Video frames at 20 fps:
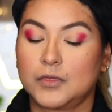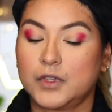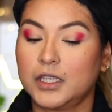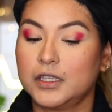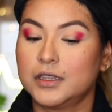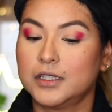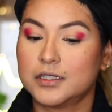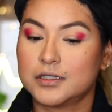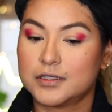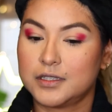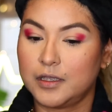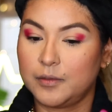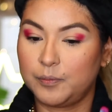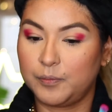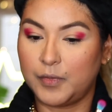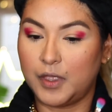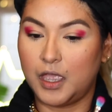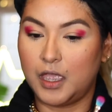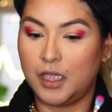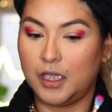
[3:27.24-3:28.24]
In this step,
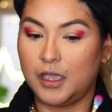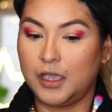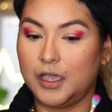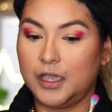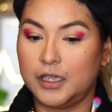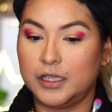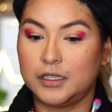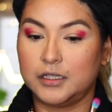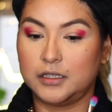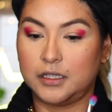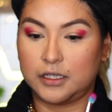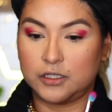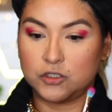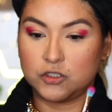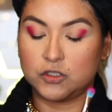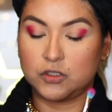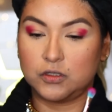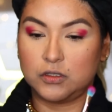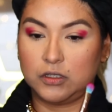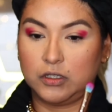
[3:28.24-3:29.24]
I like
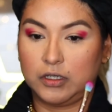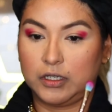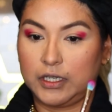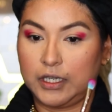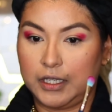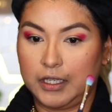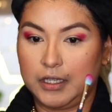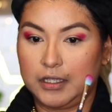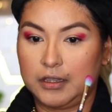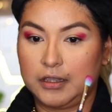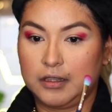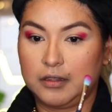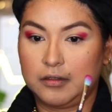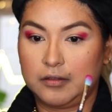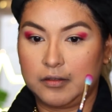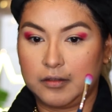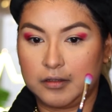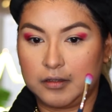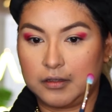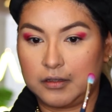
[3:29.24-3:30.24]
to look at
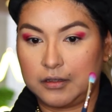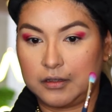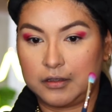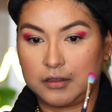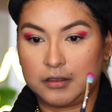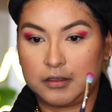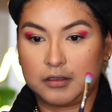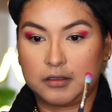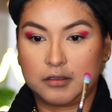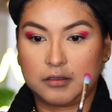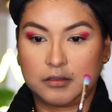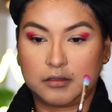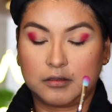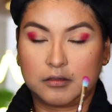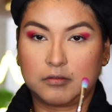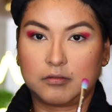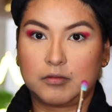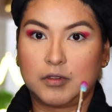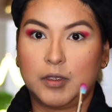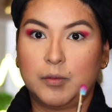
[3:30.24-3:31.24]

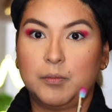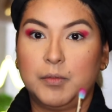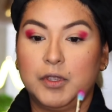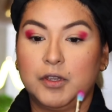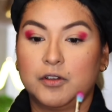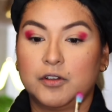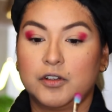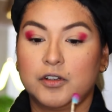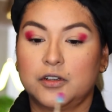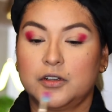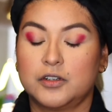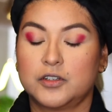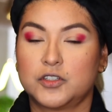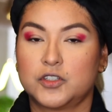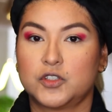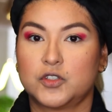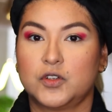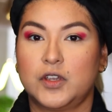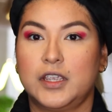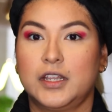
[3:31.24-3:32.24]
a mirror
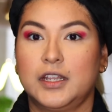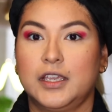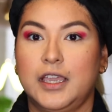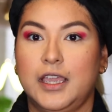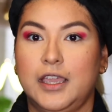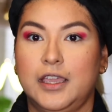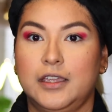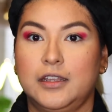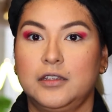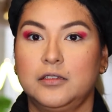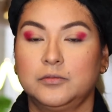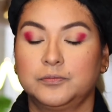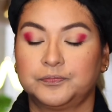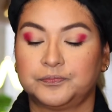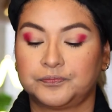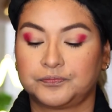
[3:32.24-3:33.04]
straight ahead